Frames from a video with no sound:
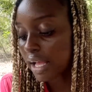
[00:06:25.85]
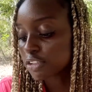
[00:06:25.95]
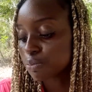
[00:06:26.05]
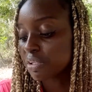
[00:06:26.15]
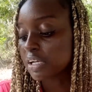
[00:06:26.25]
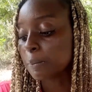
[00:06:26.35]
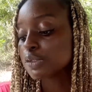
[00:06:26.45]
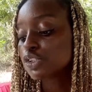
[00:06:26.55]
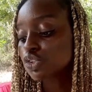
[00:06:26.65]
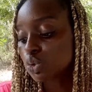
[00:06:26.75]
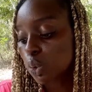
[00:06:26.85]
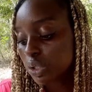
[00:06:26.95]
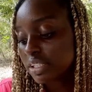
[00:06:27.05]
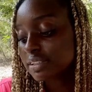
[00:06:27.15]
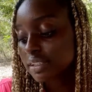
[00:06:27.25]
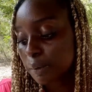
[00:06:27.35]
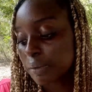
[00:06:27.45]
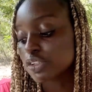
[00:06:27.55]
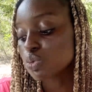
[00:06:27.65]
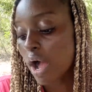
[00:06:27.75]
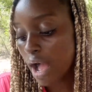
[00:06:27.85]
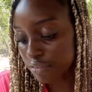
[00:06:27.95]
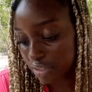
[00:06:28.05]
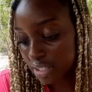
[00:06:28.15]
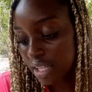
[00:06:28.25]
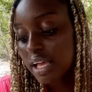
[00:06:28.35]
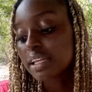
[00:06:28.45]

and to become so determined to have it